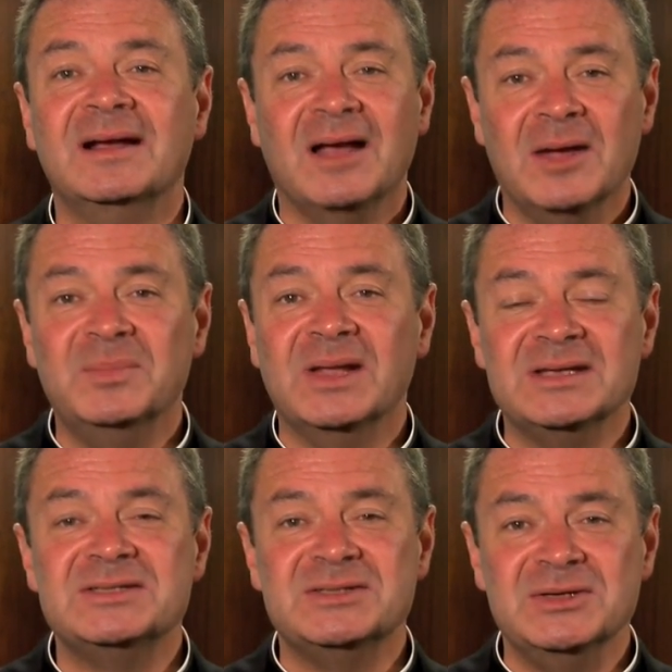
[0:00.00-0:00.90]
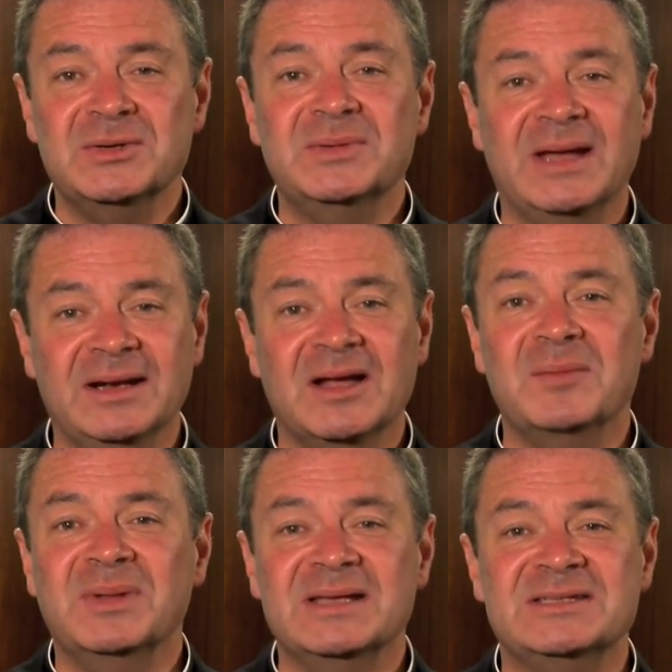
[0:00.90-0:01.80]
God bless you, and
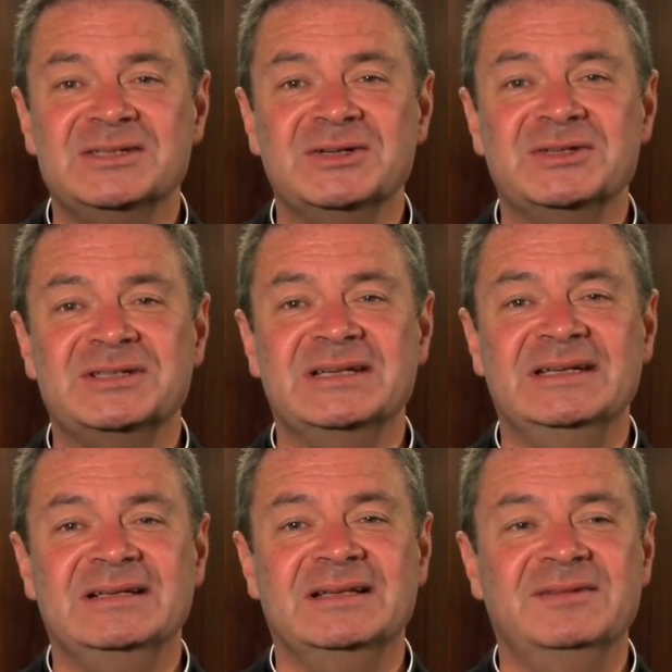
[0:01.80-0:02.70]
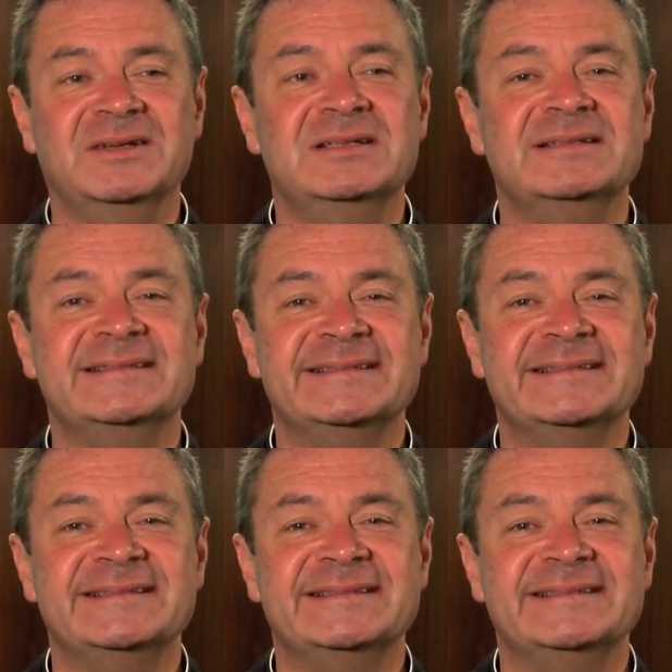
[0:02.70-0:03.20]
God bless the church in Cleveland.